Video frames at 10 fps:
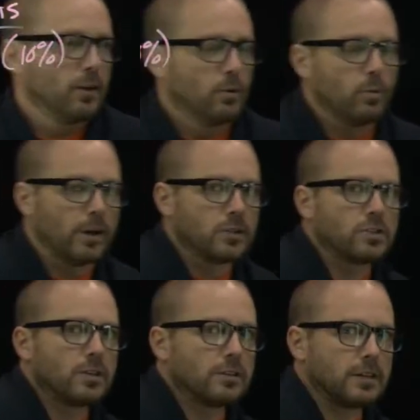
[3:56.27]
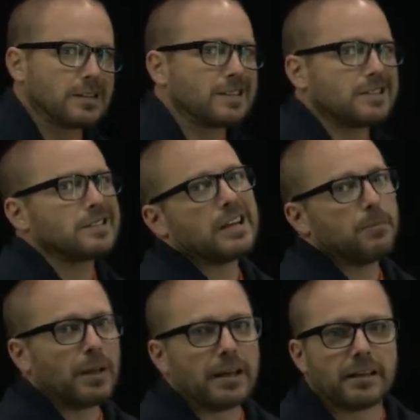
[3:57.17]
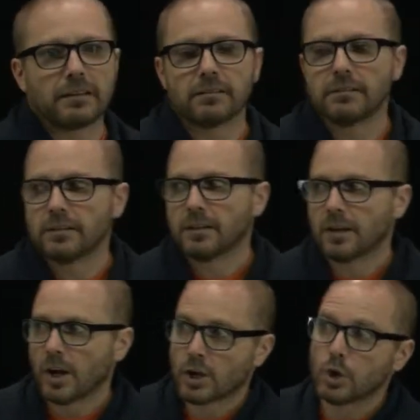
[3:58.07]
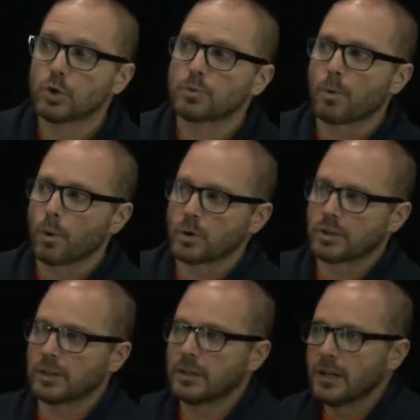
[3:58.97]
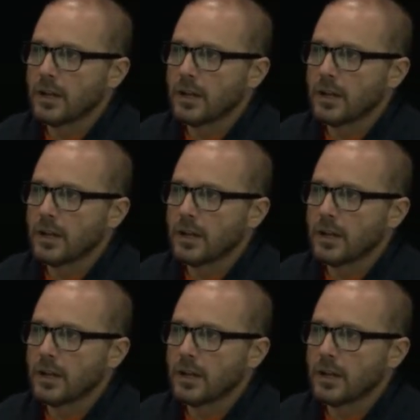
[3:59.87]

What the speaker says: which doesn't seem like a huge portion,